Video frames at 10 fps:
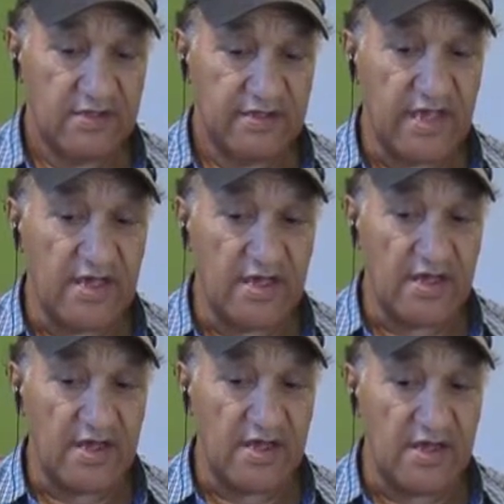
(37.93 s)
Yeah,
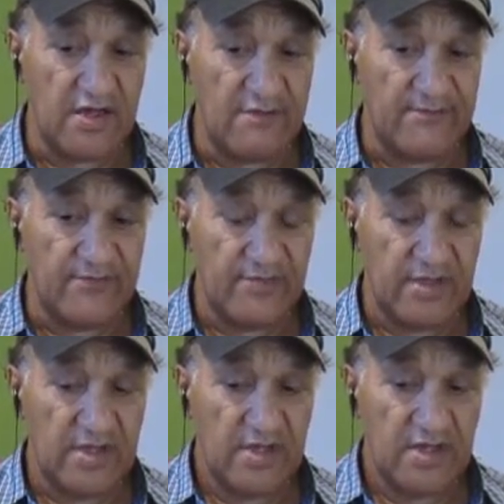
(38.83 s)

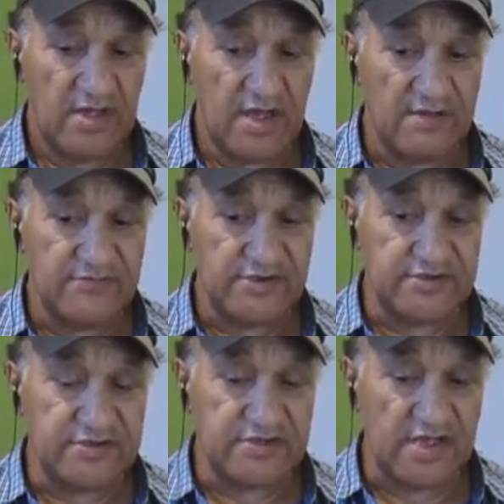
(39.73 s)
I'm
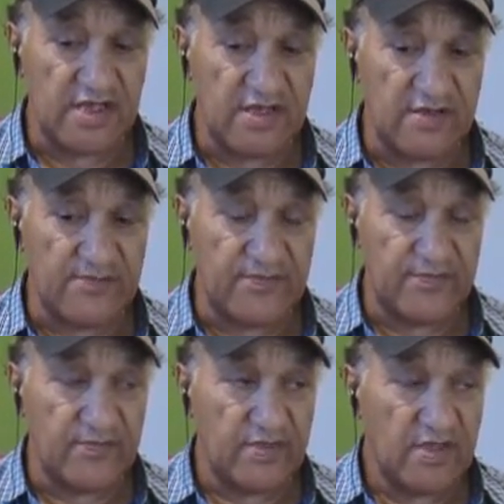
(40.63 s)
just,
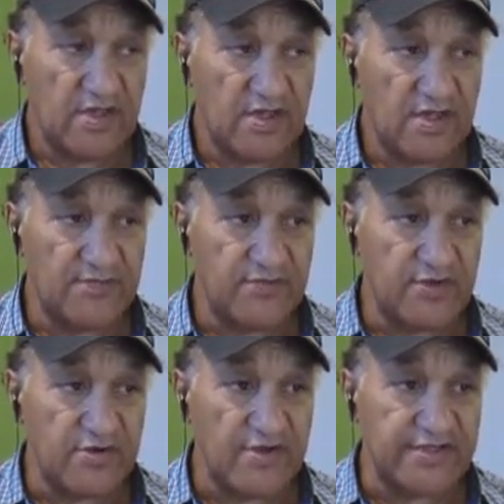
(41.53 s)

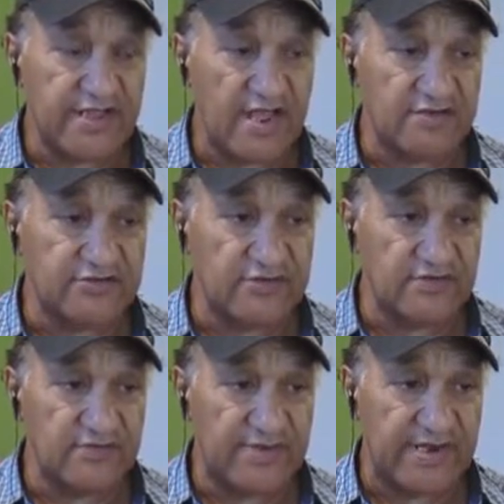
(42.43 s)
you're going down
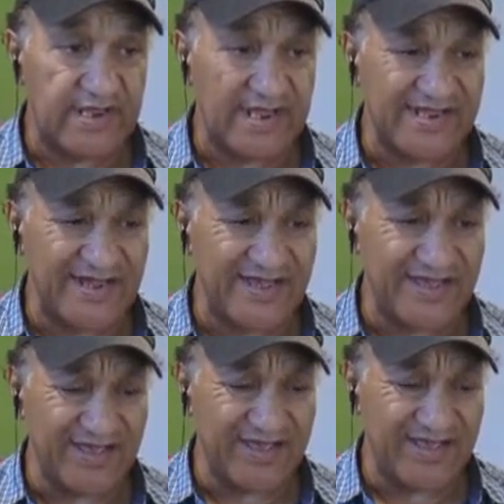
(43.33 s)
to Parihaka, eh?